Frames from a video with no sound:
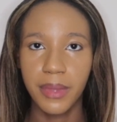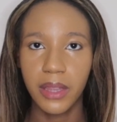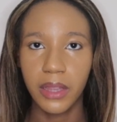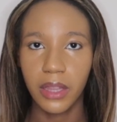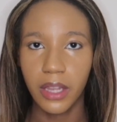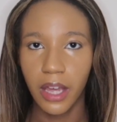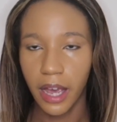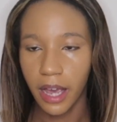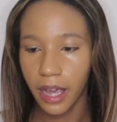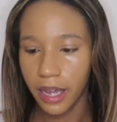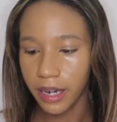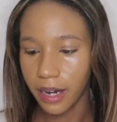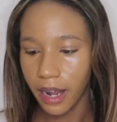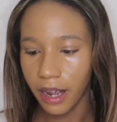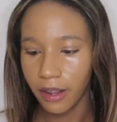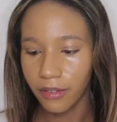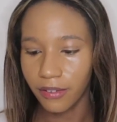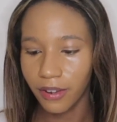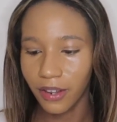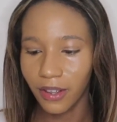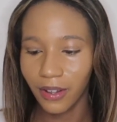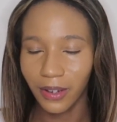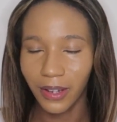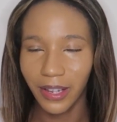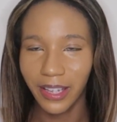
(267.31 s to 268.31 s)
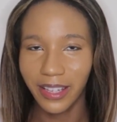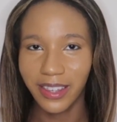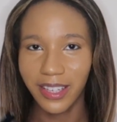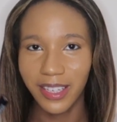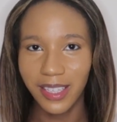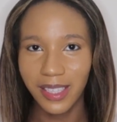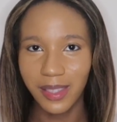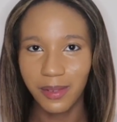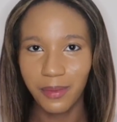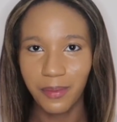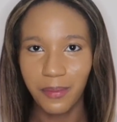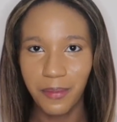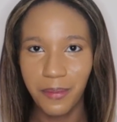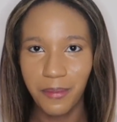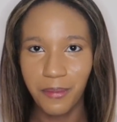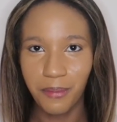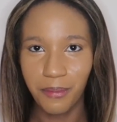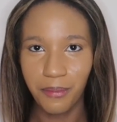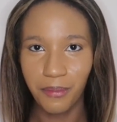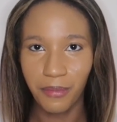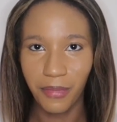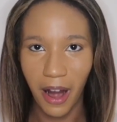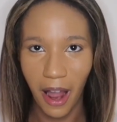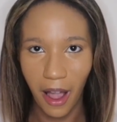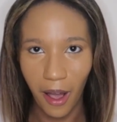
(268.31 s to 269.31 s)
that I feel like this
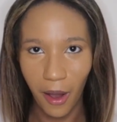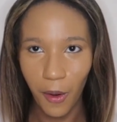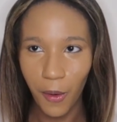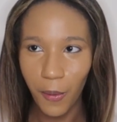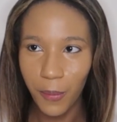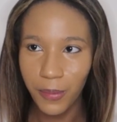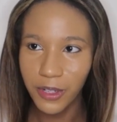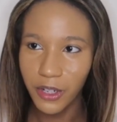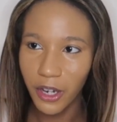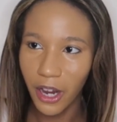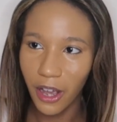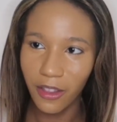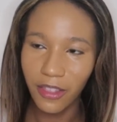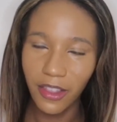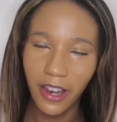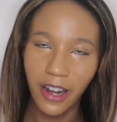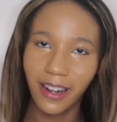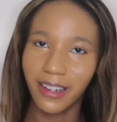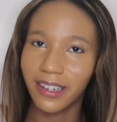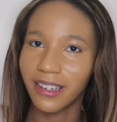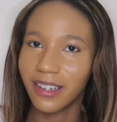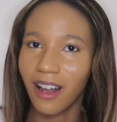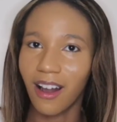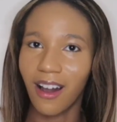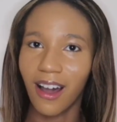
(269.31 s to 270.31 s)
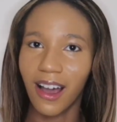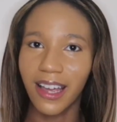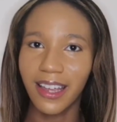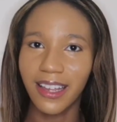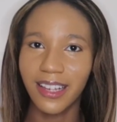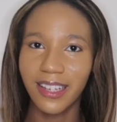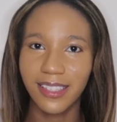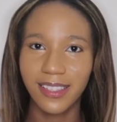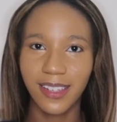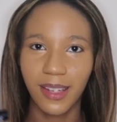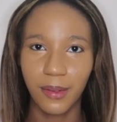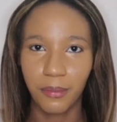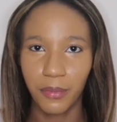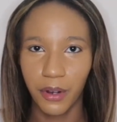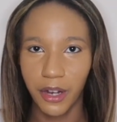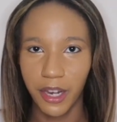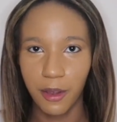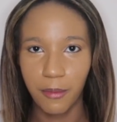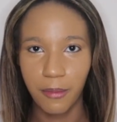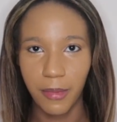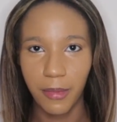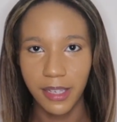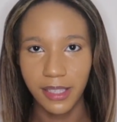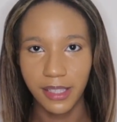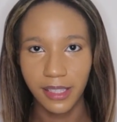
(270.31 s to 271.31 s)
brow gel that I got is like
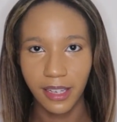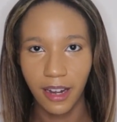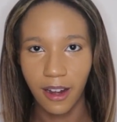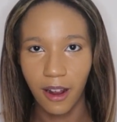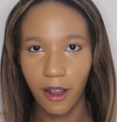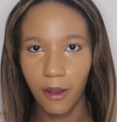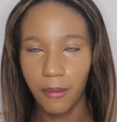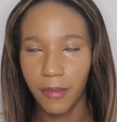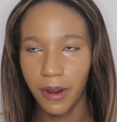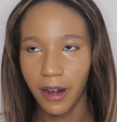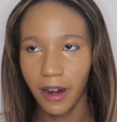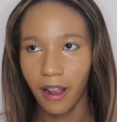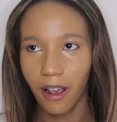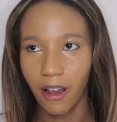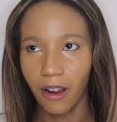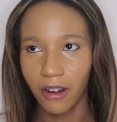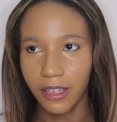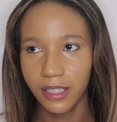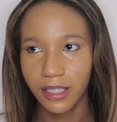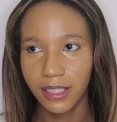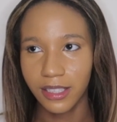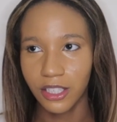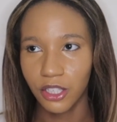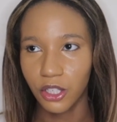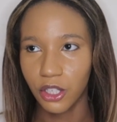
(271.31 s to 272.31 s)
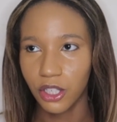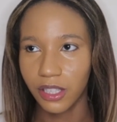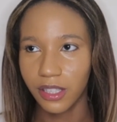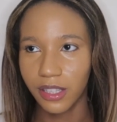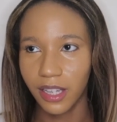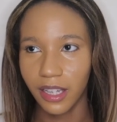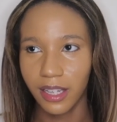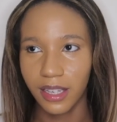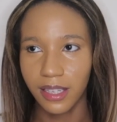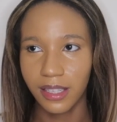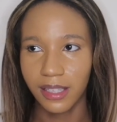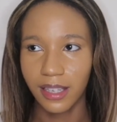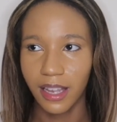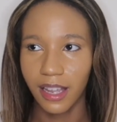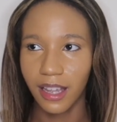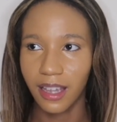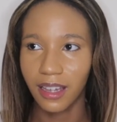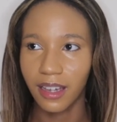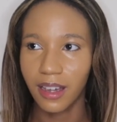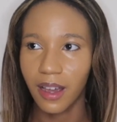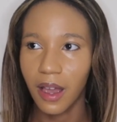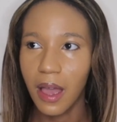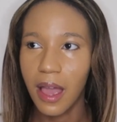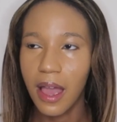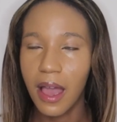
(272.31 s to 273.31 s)
breaking my skin out, but I honestly just think it's
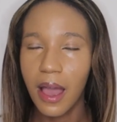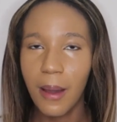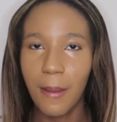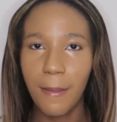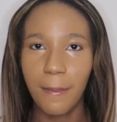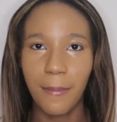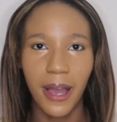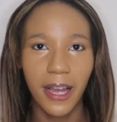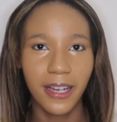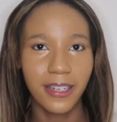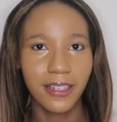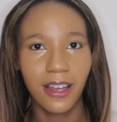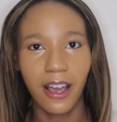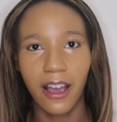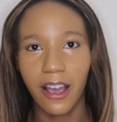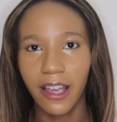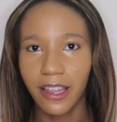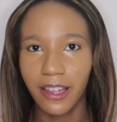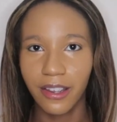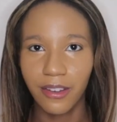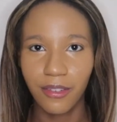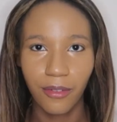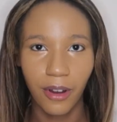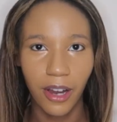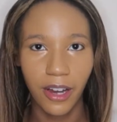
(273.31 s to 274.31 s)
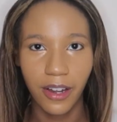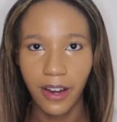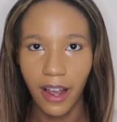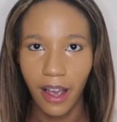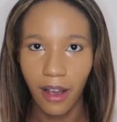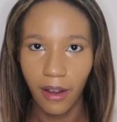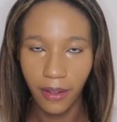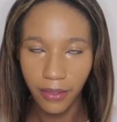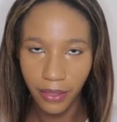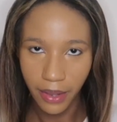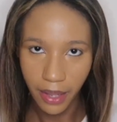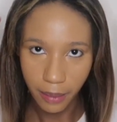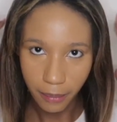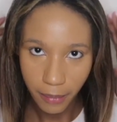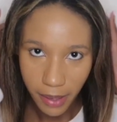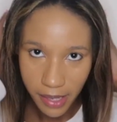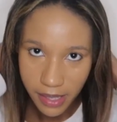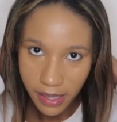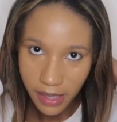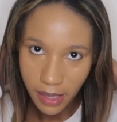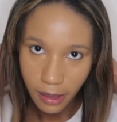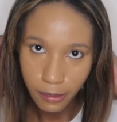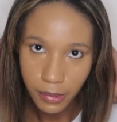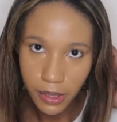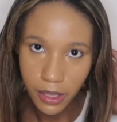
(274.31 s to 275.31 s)
like my diet right now and like my
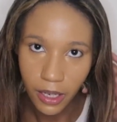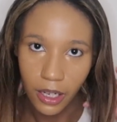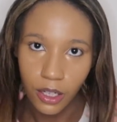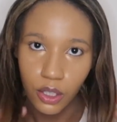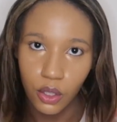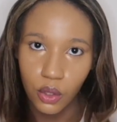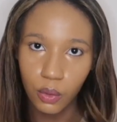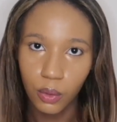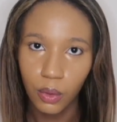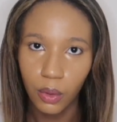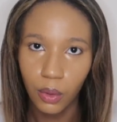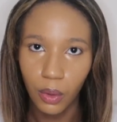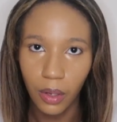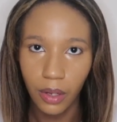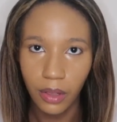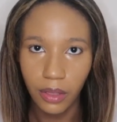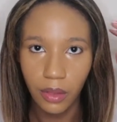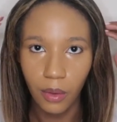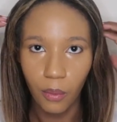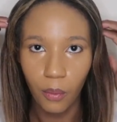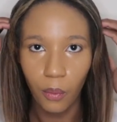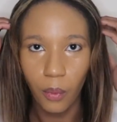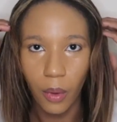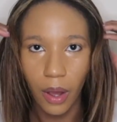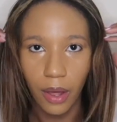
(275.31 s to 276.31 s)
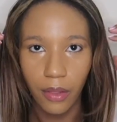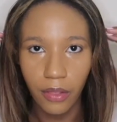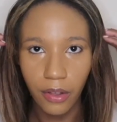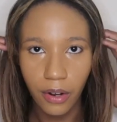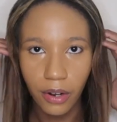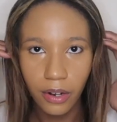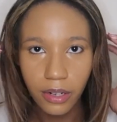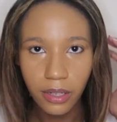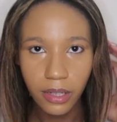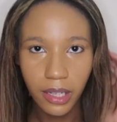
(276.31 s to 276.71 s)
sleep schedule and the weather.